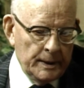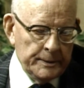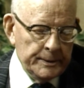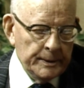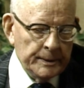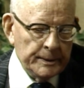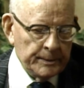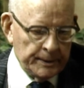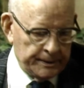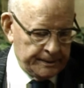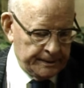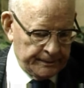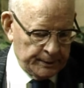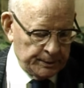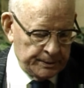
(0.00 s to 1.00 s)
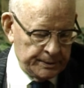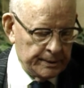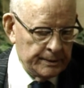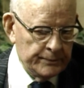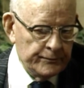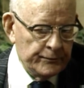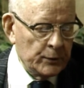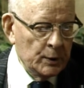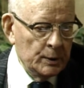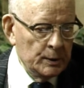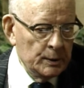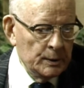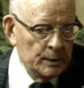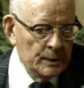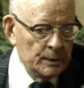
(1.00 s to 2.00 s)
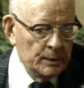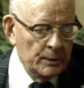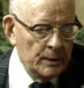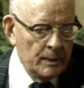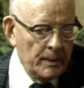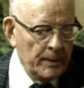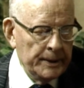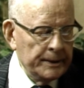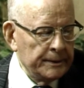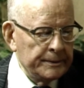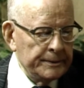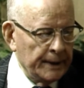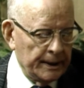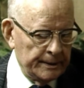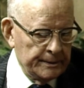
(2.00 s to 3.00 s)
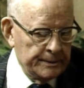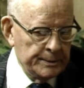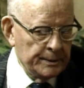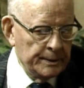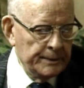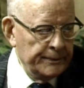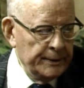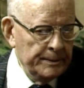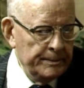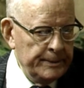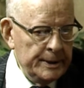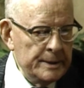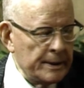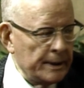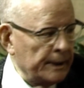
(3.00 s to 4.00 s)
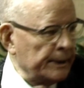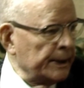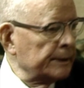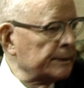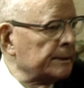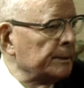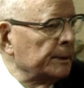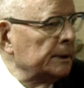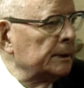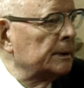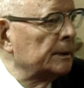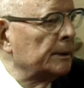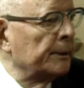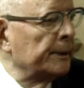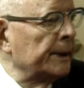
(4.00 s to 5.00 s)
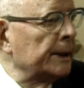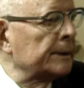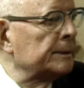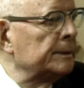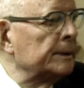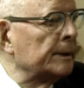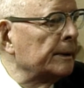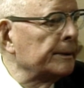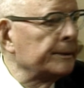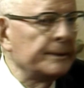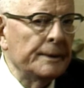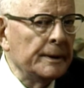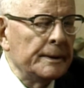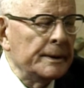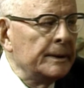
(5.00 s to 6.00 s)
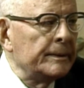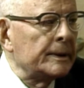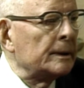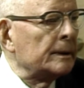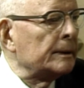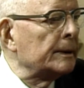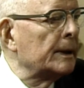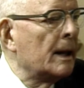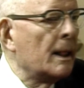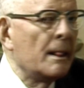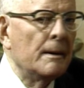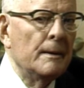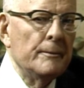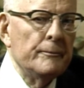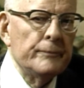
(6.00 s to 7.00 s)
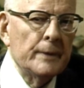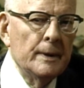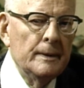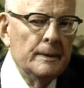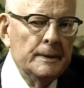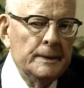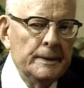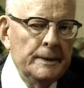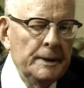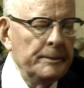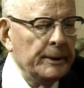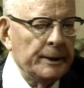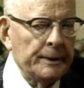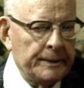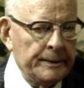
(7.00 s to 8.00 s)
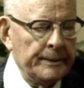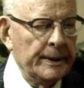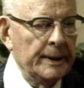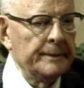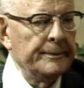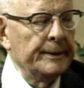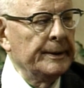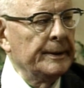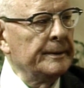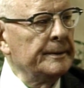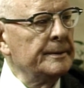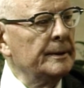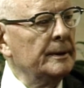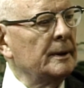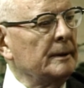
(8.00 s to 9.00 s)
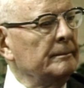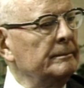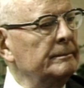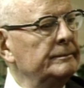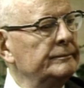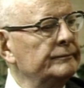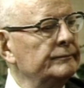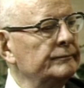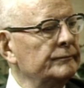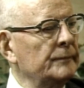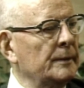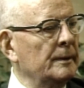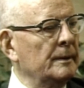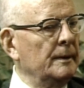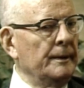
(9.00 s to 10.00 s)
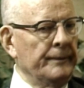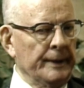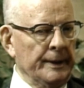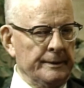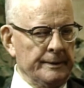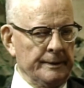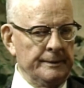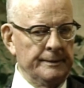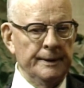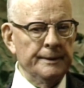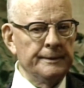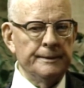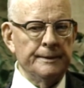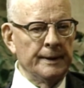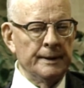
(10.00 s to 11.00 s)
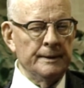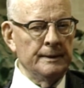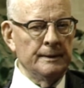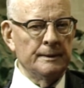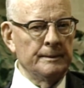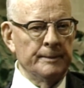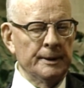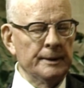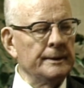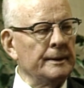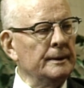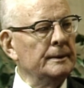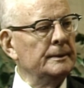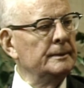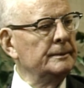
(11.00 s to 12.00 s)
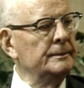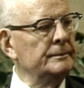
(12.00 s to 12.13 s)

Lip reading: and do it with devotion when he's not sure if he'll be there next week or next year? It's a little difficult. He'll be looking around for another job. If he has any sense and any ability,